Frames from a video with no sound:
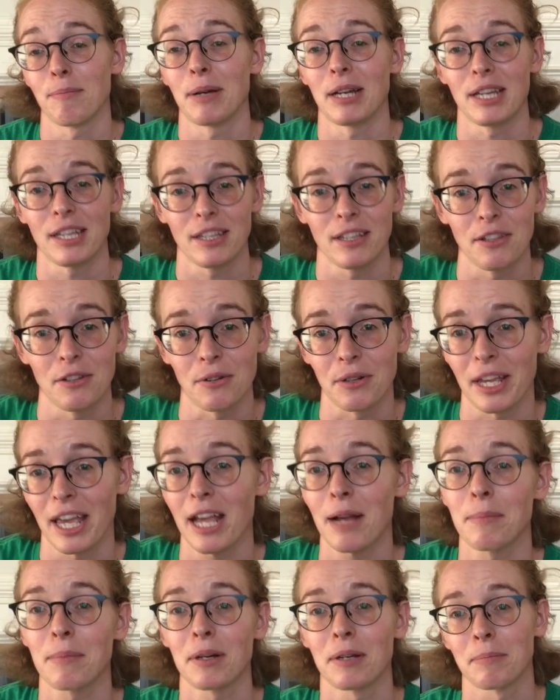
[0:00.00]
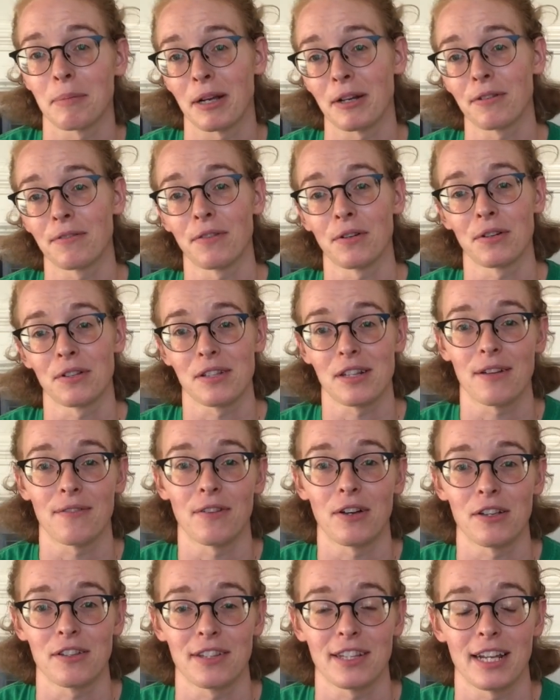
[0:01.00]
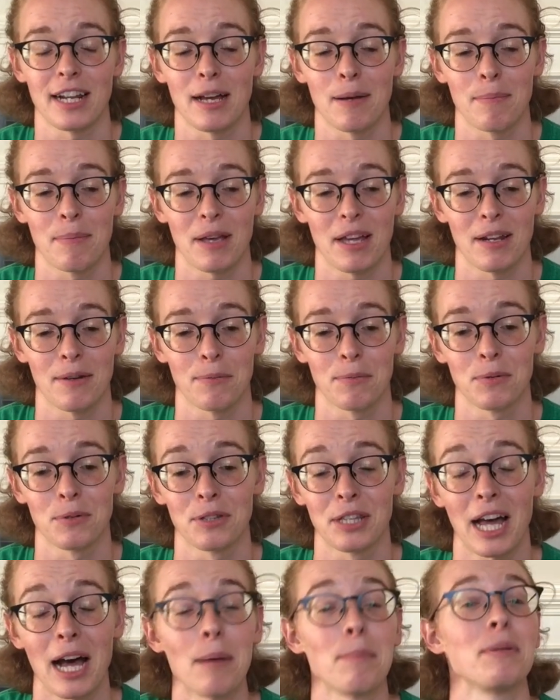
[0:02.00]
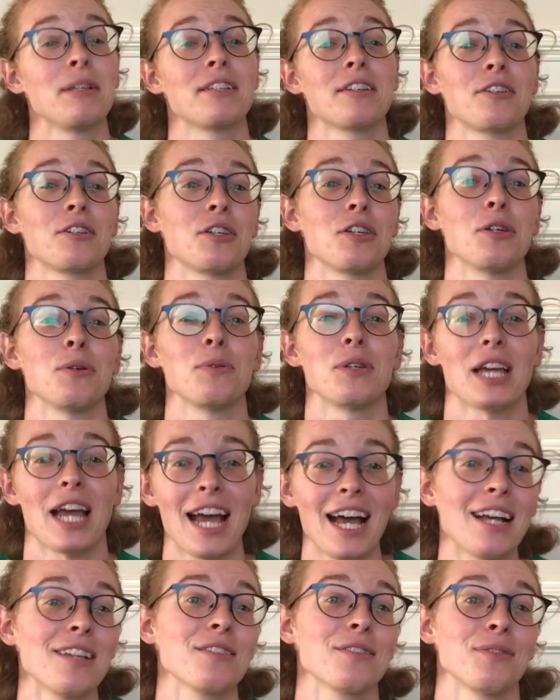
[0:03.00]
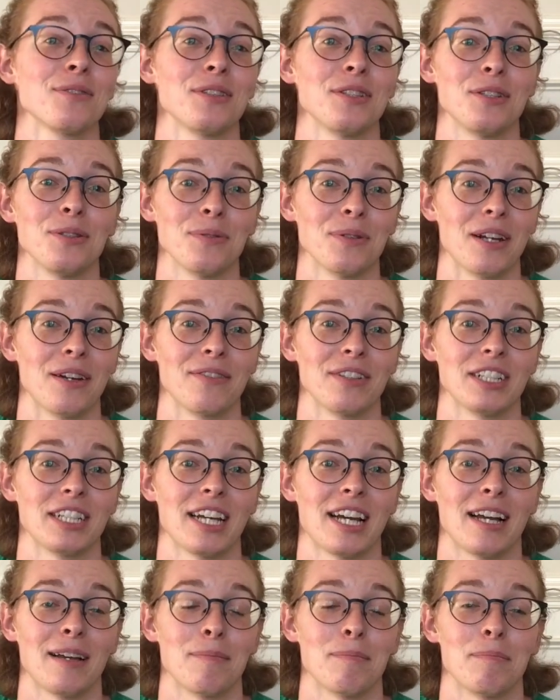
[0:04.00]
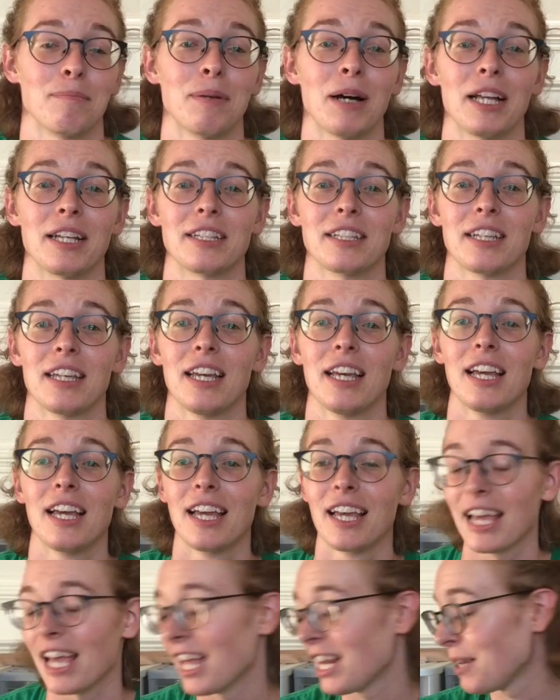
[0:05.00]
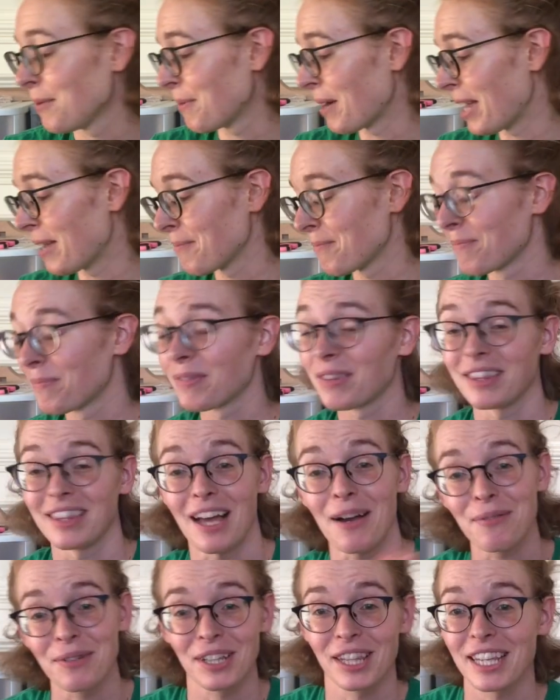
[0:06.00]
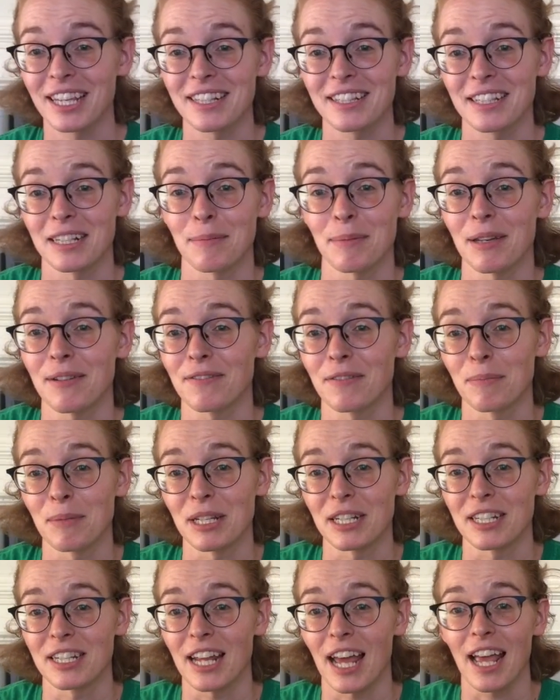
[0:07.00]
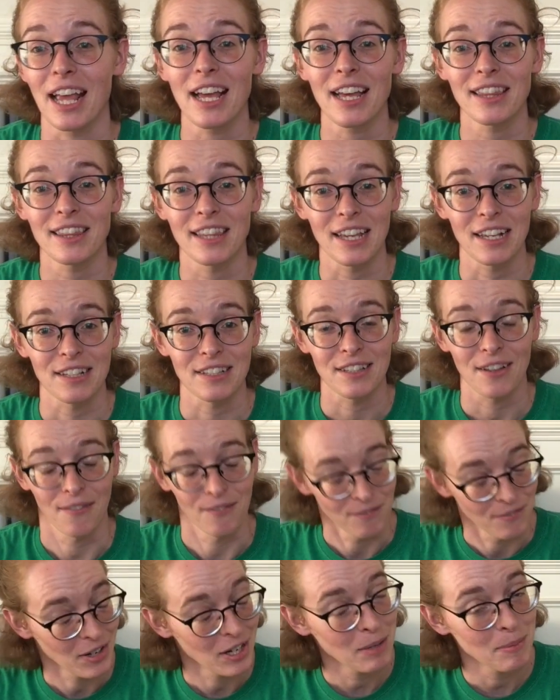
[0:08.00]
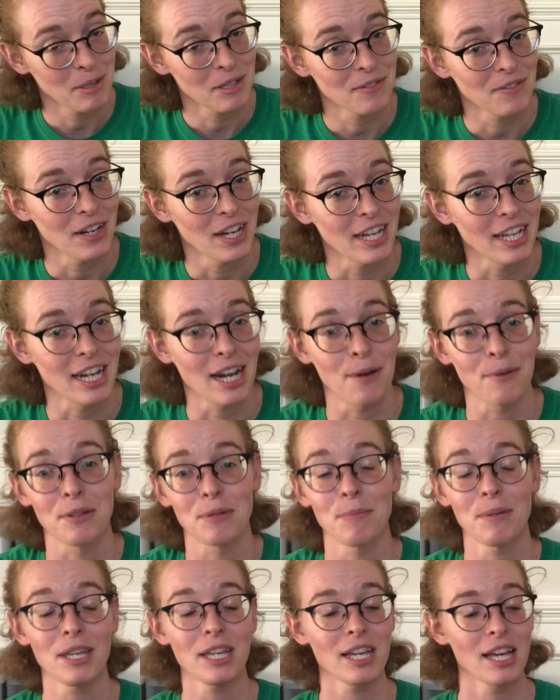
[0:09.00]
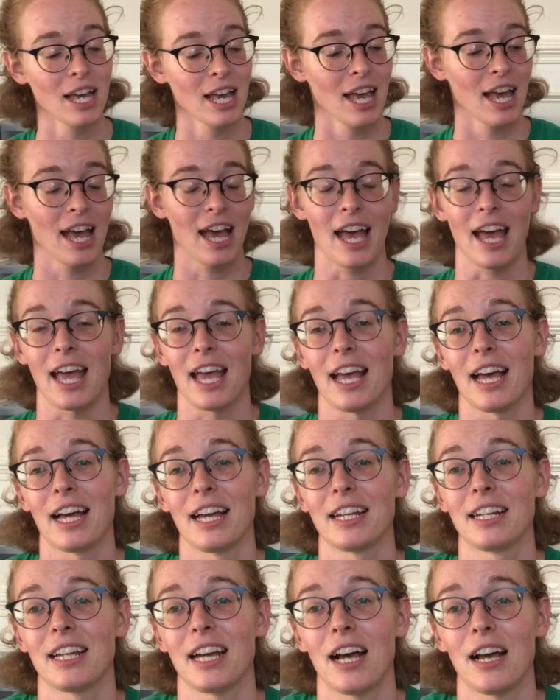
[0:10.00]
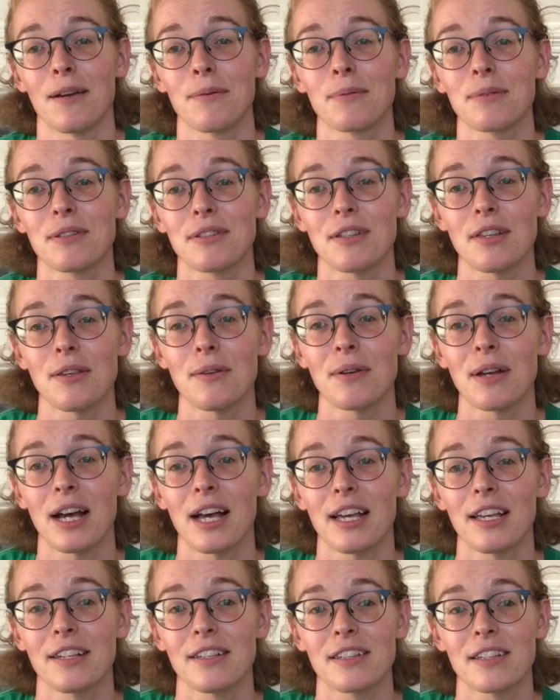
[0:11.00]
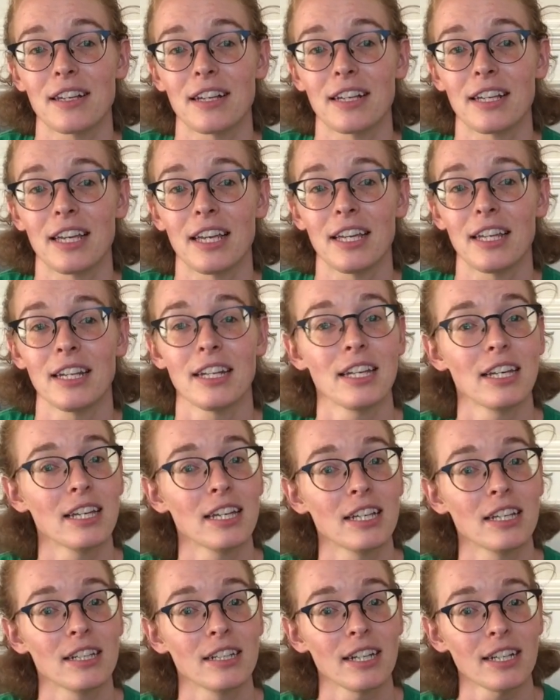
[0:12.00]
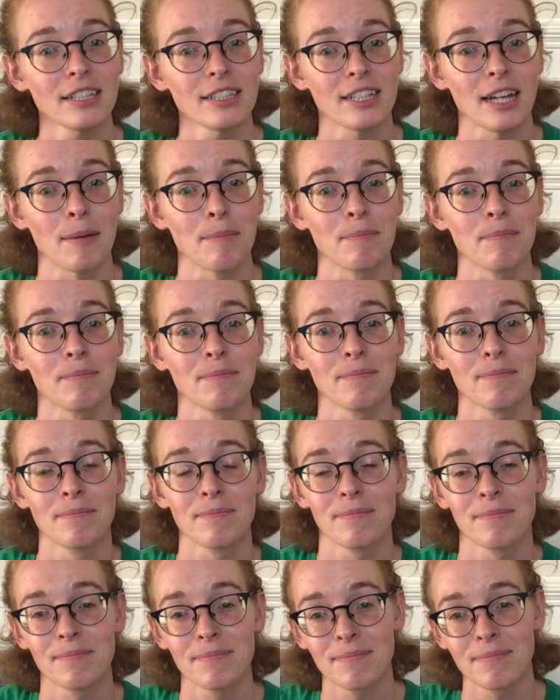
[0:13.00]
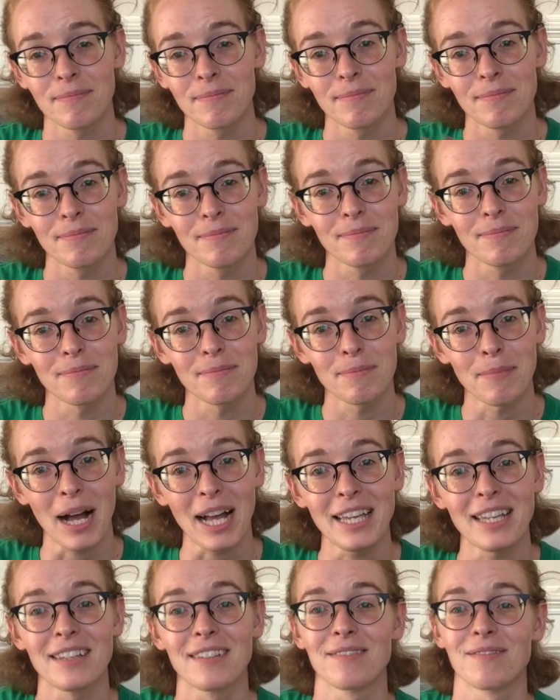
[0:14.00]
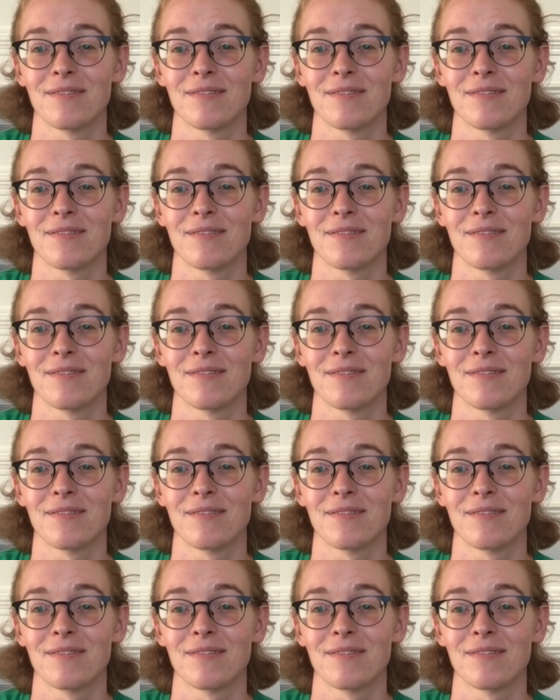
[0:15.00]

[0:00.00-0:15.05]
my, you know, camera and microphone and stuff all set up, and it will not be such a huge hassle to do it every time. But anyway, that really is going to be it for me today. Thanks very much for hanging out with me, and I will see you guys again next time. Bye.